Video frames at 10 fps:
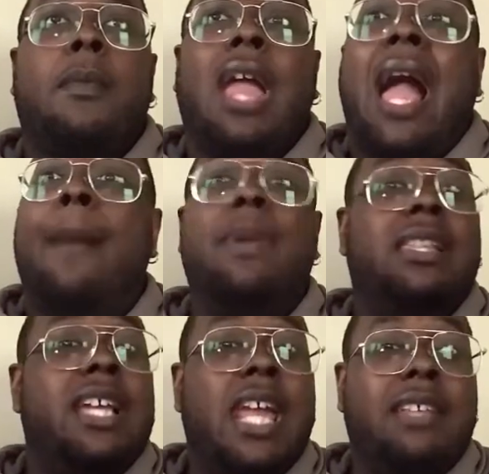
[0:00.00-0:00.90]
I
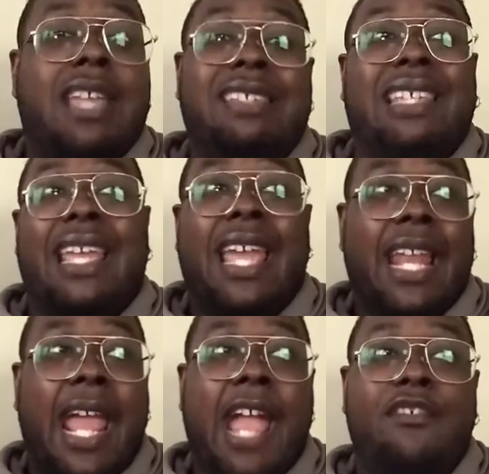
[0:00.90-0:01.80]
believe that's
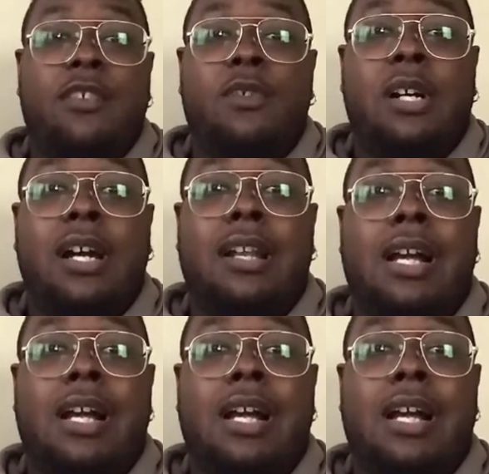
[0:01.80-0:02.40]
it, everyone.